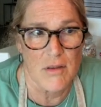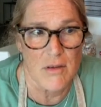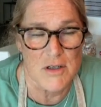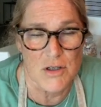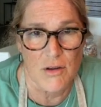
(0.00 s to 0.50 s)

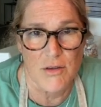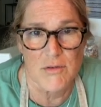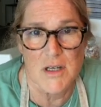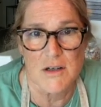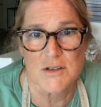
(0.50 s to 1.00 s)
It took
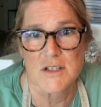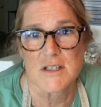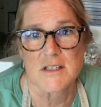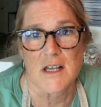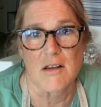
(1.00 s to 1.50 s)
3 years to
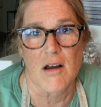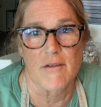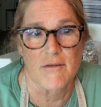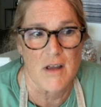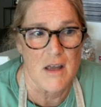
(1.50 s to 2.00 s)
sell
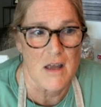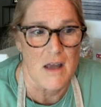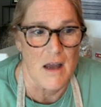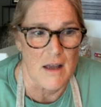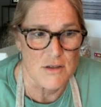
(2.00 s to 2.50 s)
off.
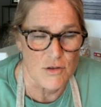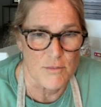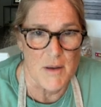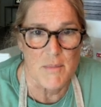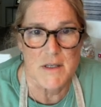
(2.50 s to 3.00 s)
I sold
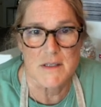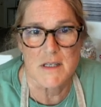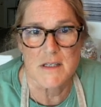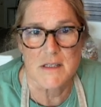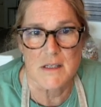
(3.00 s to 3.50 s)
my
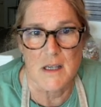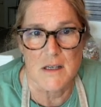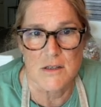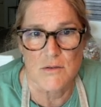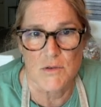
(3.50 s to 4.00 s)
business.
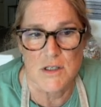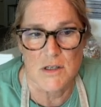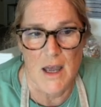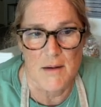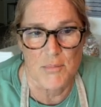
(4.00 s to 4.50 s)
We
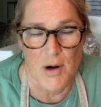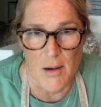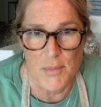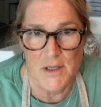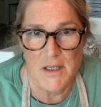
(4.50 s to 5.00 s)
had
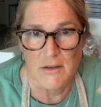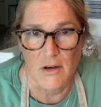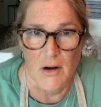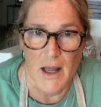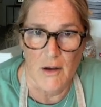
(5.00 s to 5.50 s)
properties,
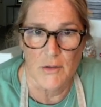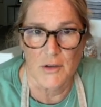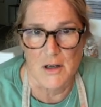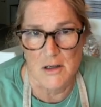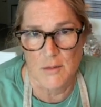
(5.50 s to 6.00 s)
our house
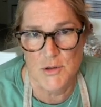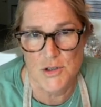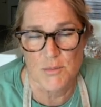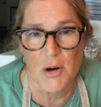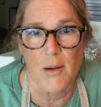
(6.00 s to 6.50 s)
and our
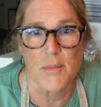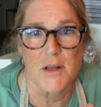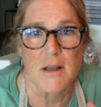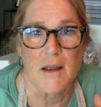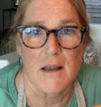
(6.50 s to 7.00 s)
commercial
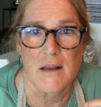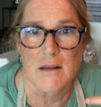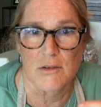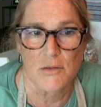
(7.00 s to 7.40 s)
property. It